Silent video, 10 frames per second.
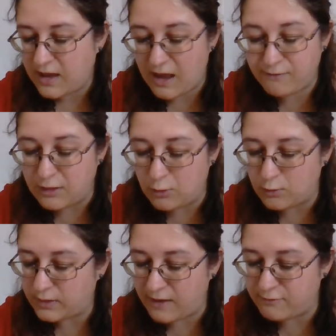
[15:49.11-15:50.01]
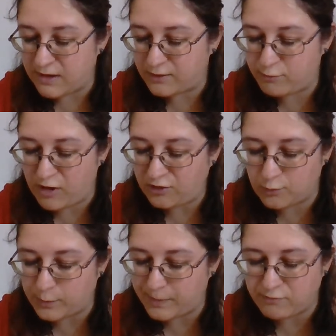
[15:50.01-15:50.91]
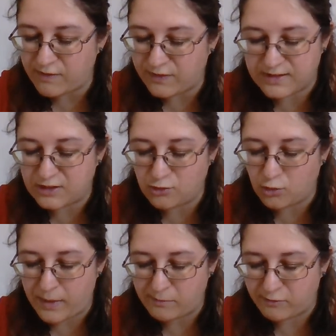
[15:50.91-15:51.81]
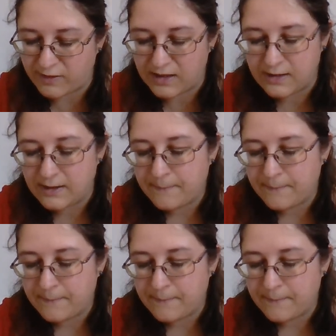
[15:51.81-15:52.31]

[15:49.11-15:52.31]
Every look, every expression would be riveted in your memory,